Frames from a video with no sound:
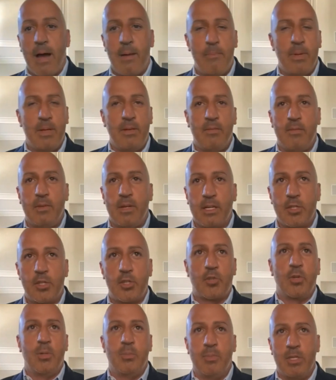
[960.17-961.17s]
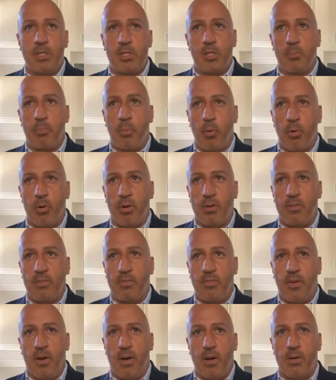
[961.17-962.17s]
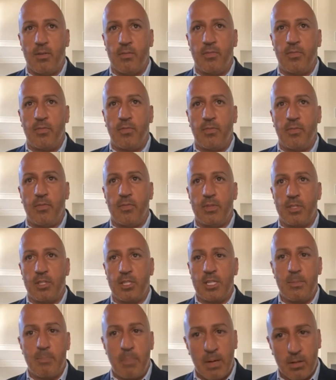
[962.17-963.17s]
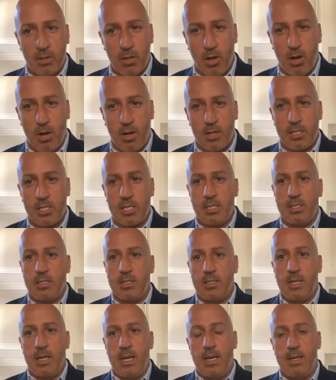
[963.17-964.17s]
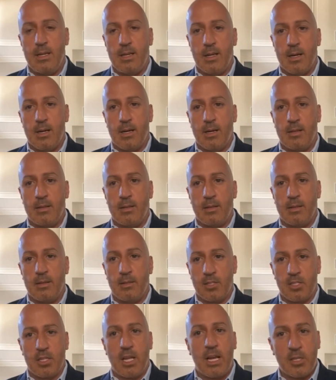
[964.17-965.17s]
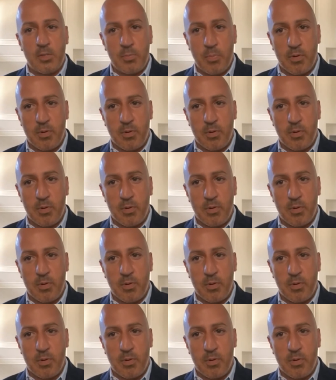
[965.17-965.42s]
been extremely supportive of the seatbelt laws and the Slosberg